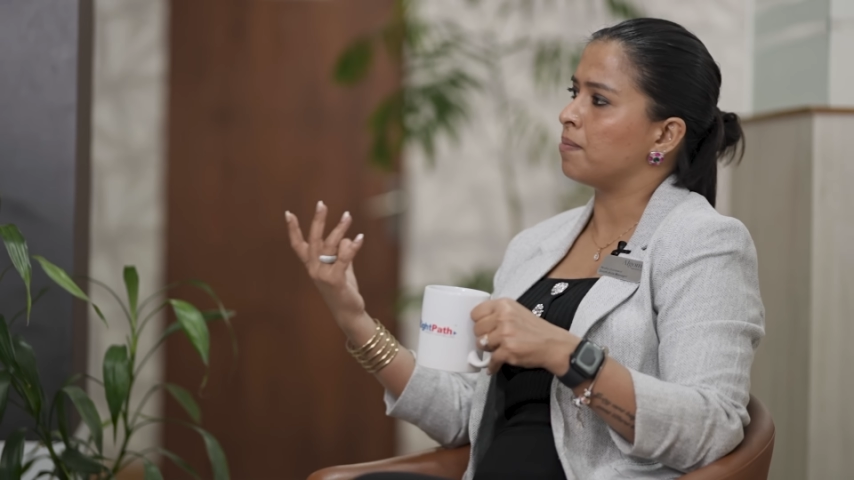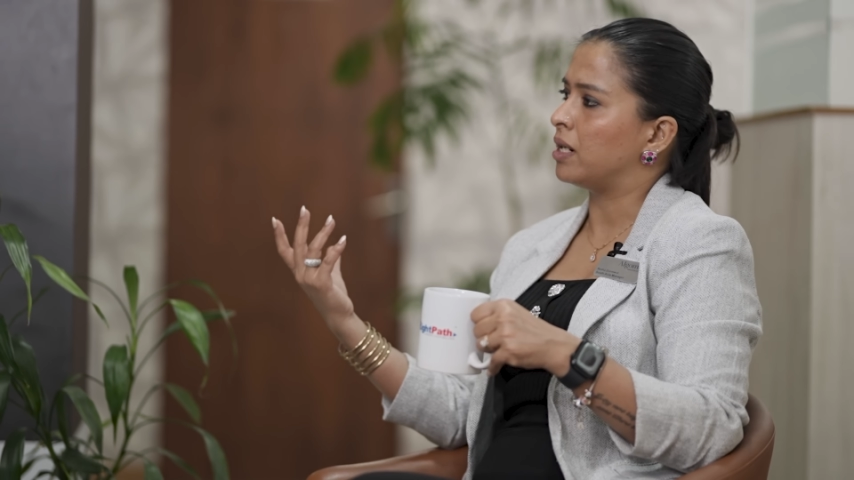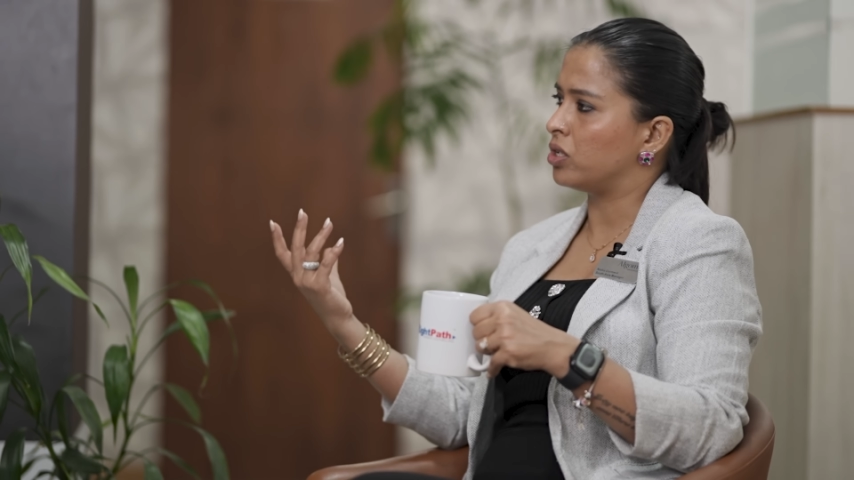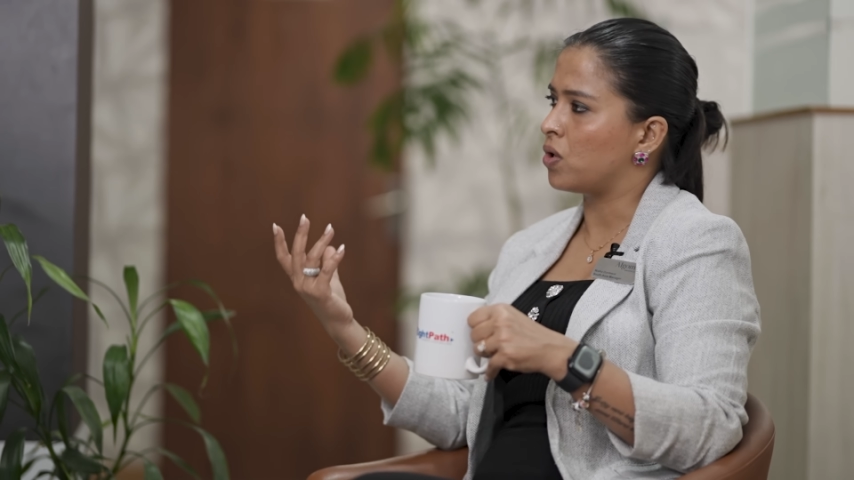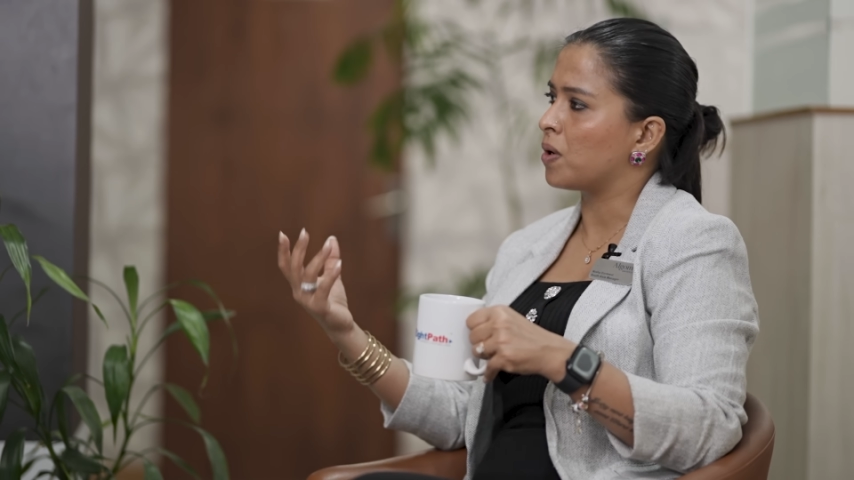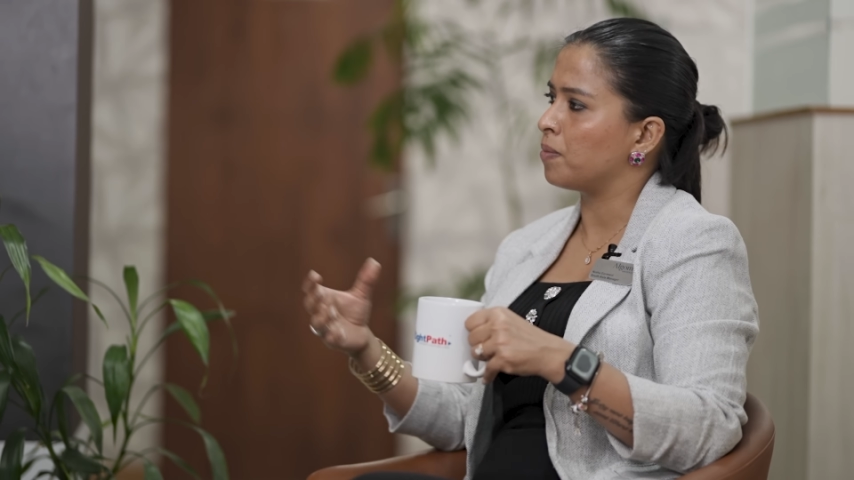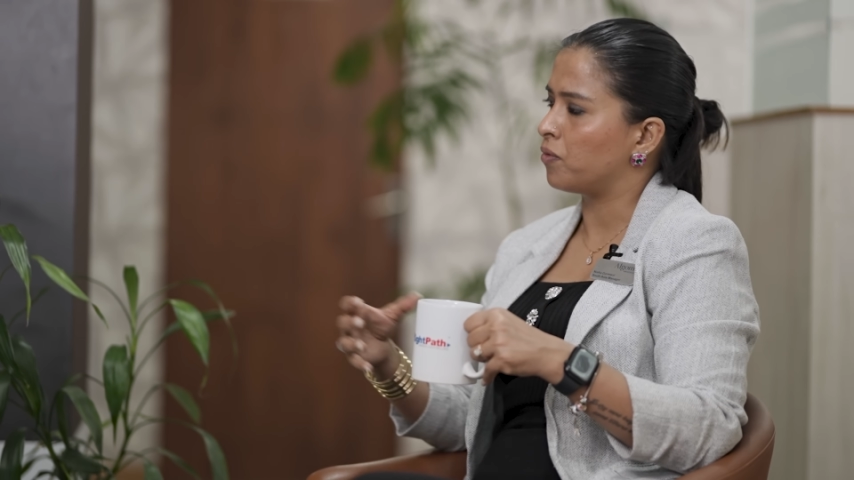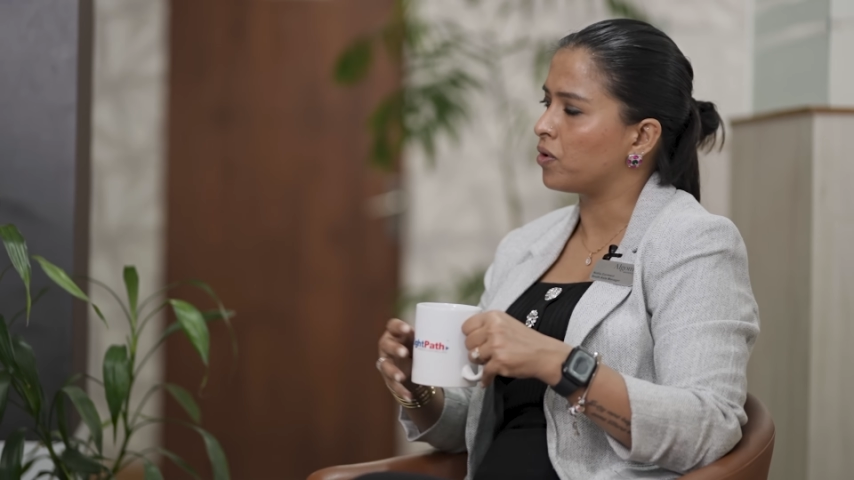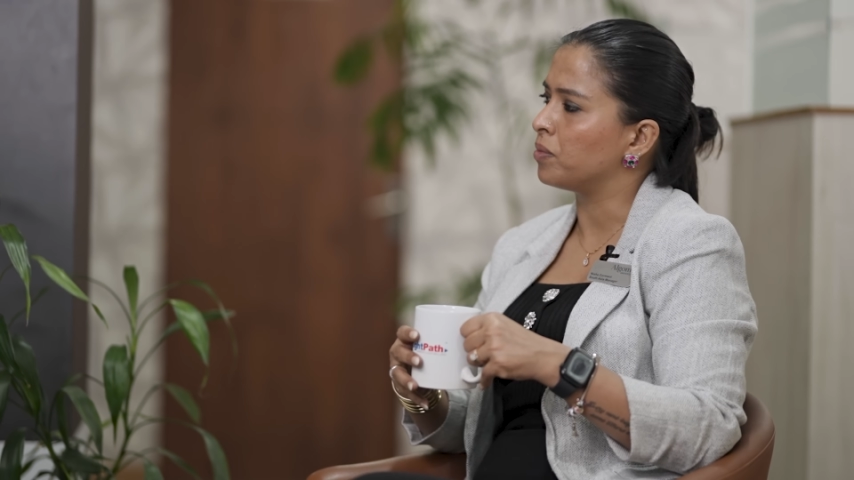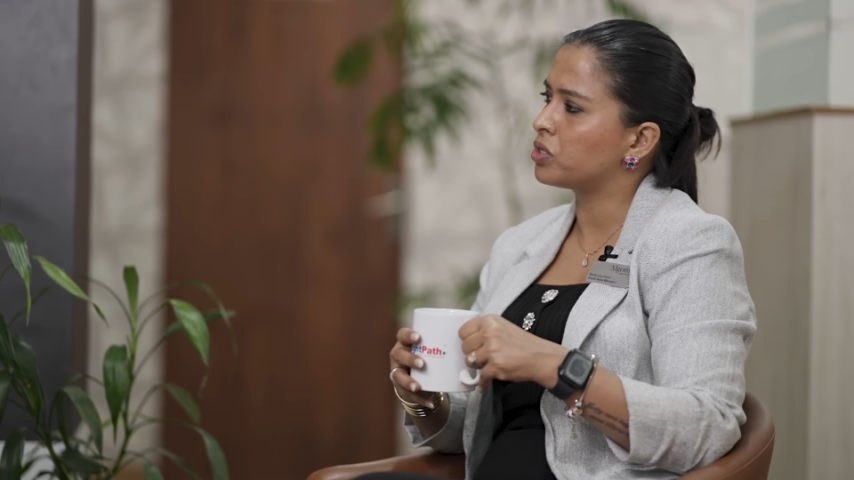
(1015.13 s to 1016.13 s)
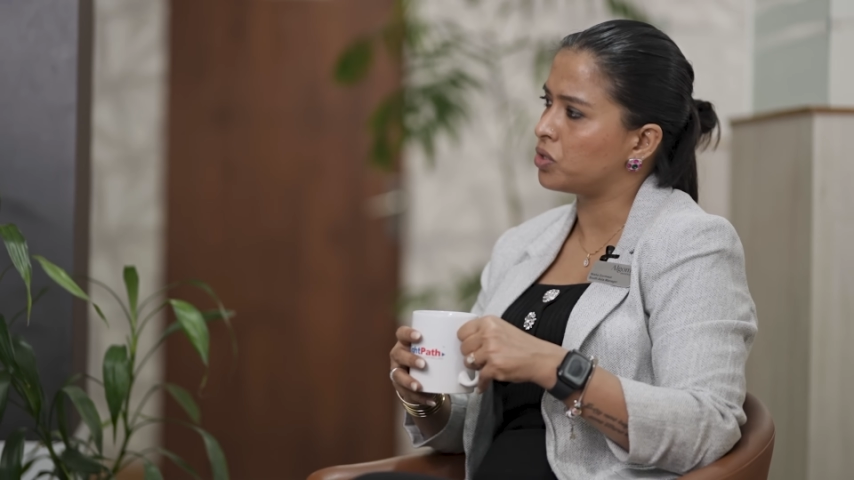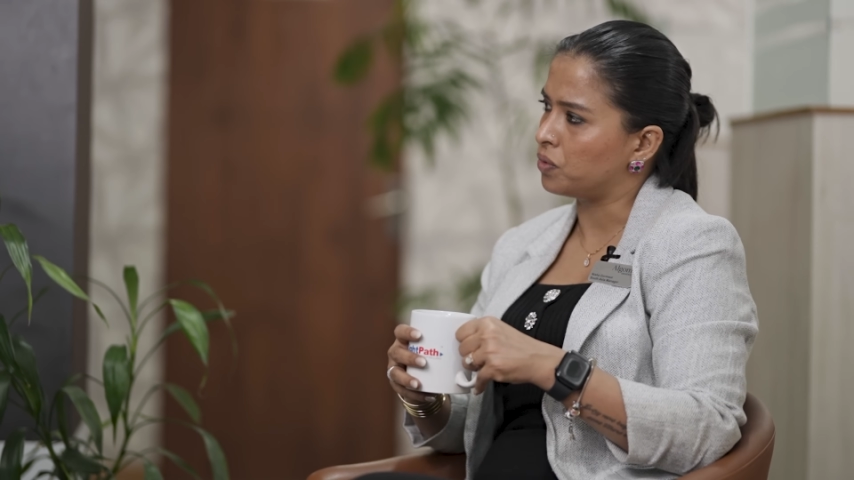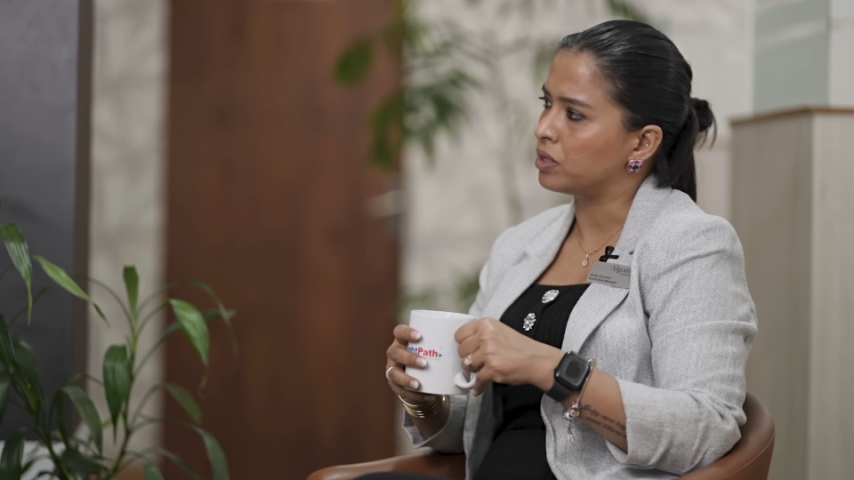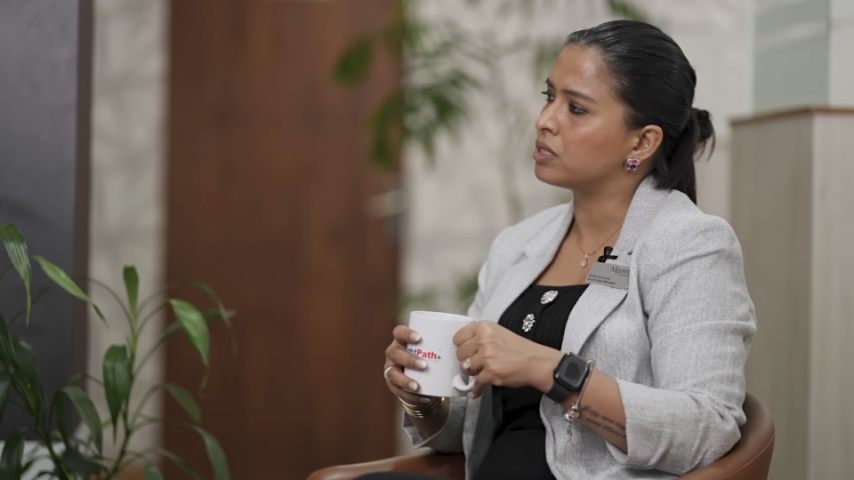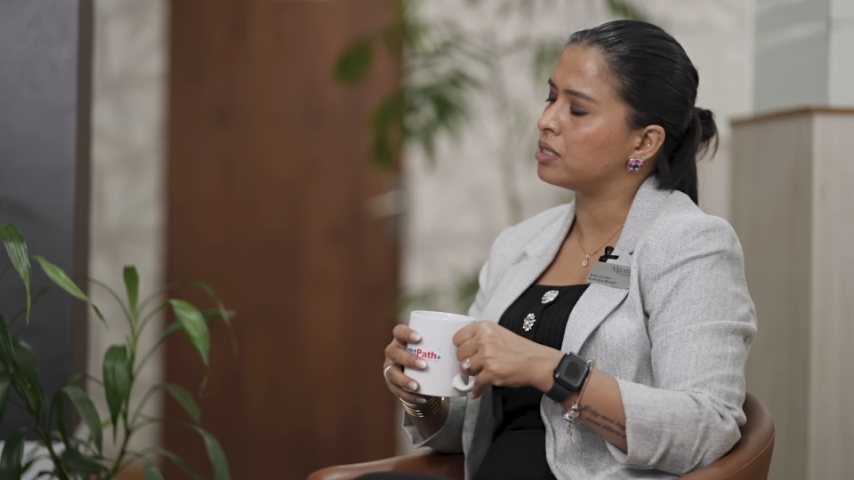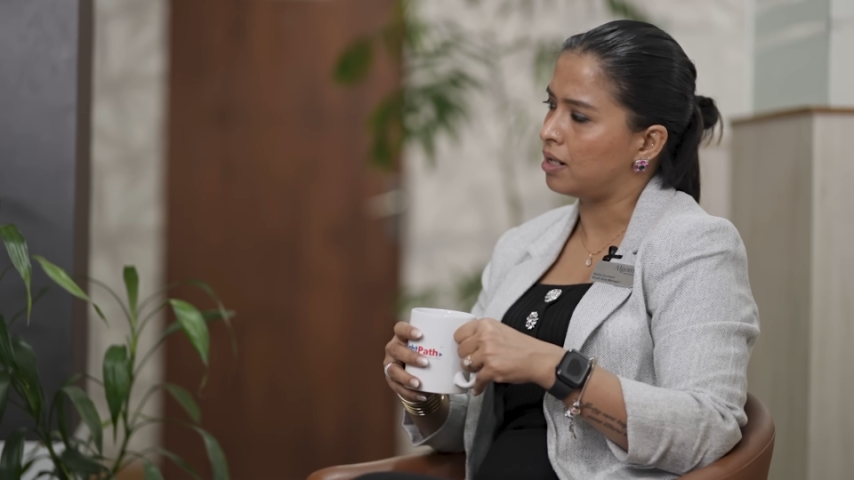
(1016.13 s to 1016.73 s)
many documents from the students. Yeah.